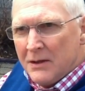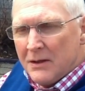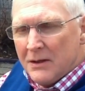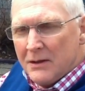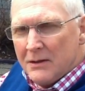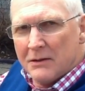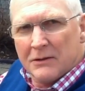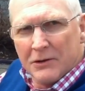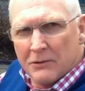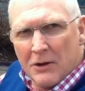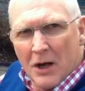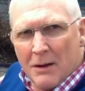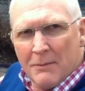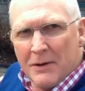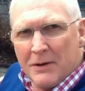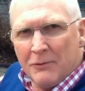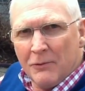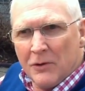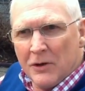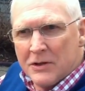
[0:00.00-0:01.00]
And the
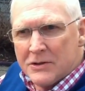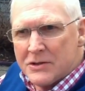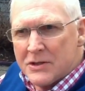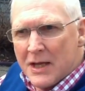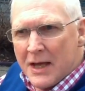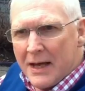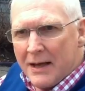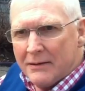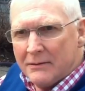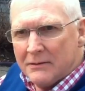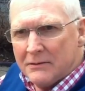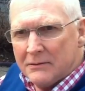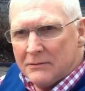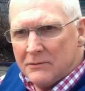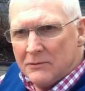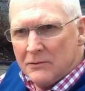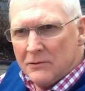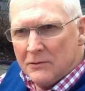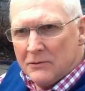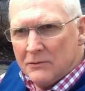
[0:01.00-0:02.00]
comment was that
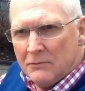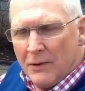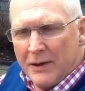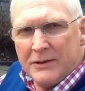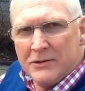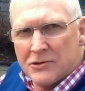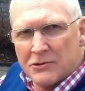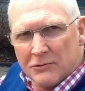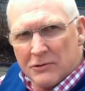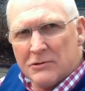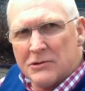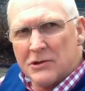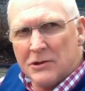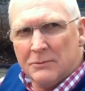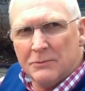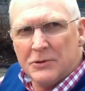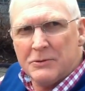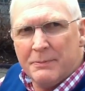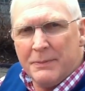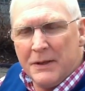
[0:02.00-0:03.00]
when
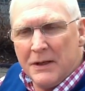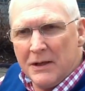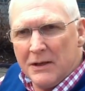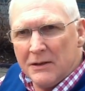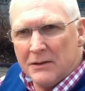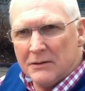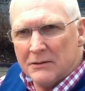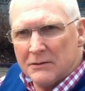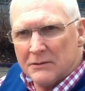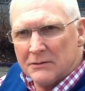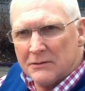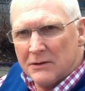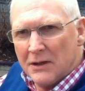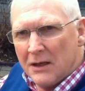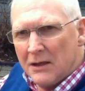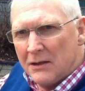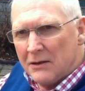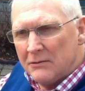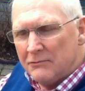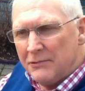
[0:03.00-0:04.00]
Jerusalem was being
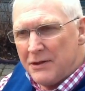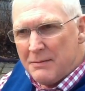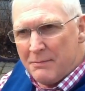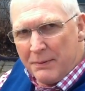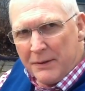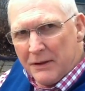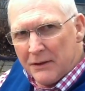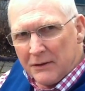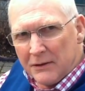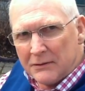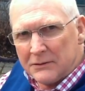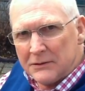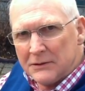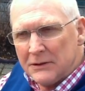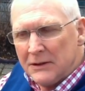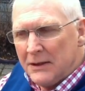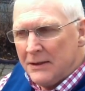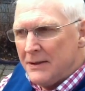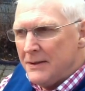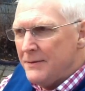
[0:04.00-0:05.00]
rebuilt
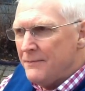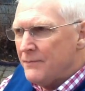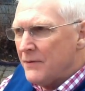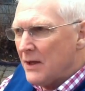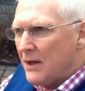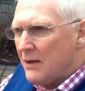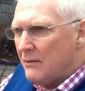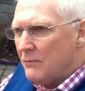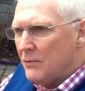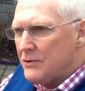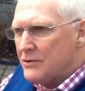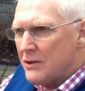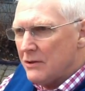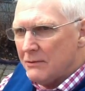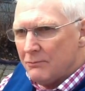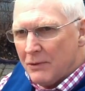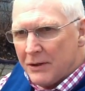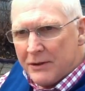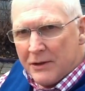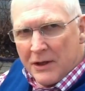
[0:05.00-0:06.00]
and was
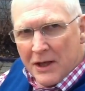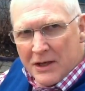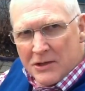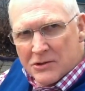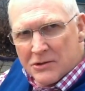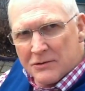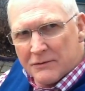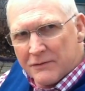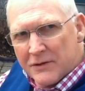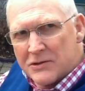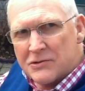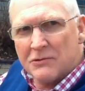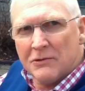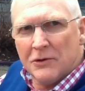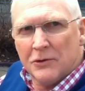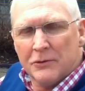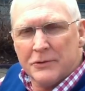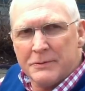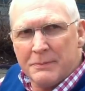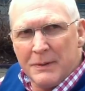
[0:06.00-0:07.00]
when the nation of
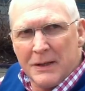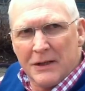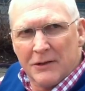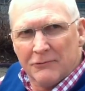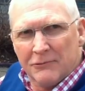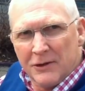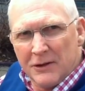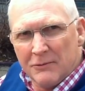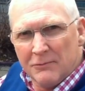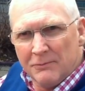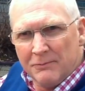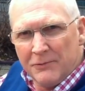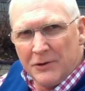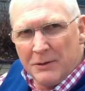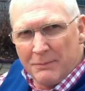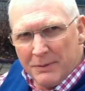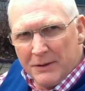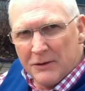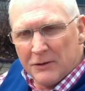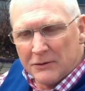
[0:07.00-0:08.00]
Israel was being
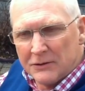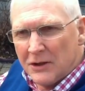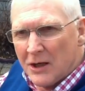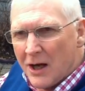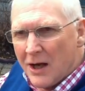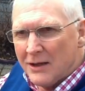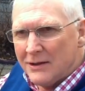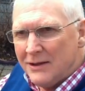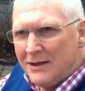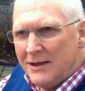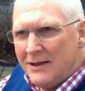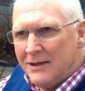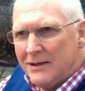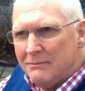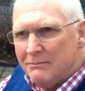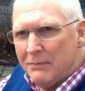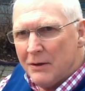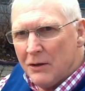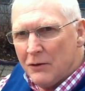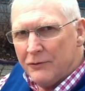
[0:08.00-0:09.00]
rebuilt, God
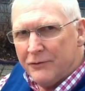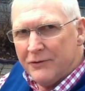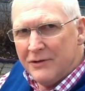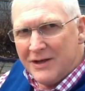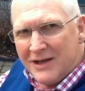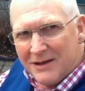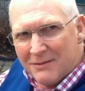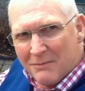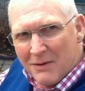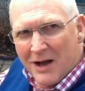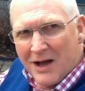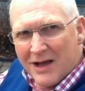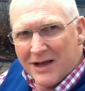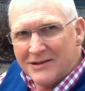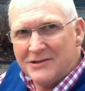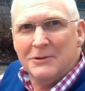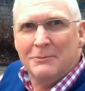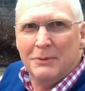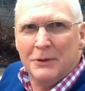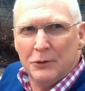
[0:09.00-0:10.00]
needed both
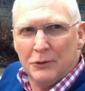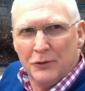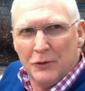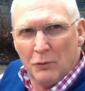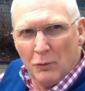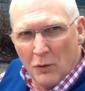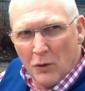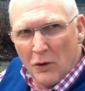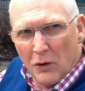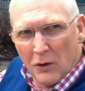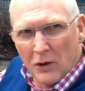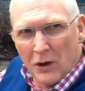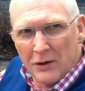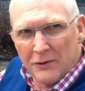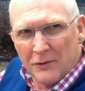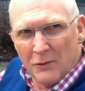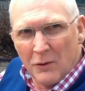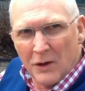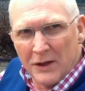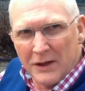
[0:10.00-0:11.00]
Nehemiah to build the wall
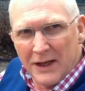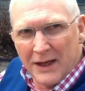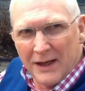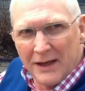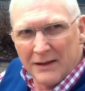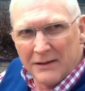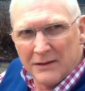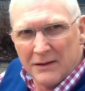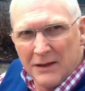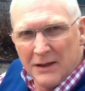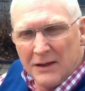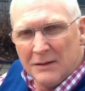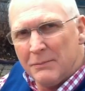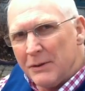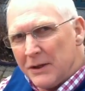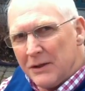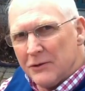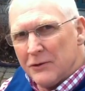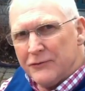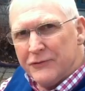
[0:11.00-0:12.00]
on the one hand,
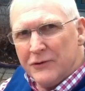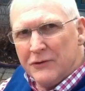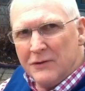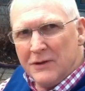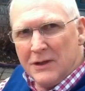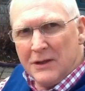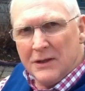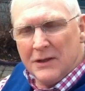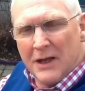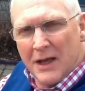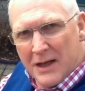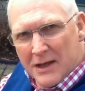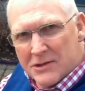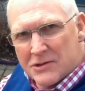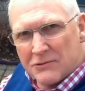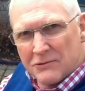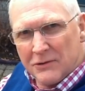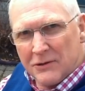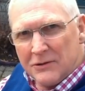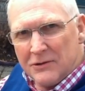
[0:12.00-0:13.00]
but he also needed
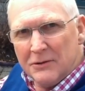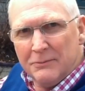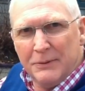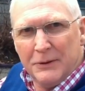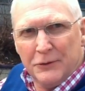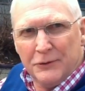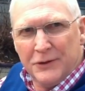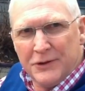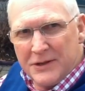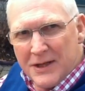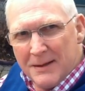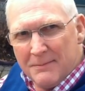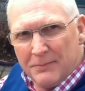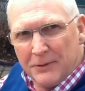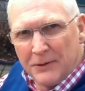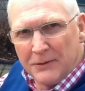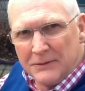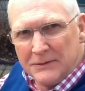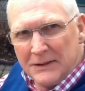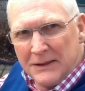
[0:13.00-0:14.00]
Ezra to build the temple.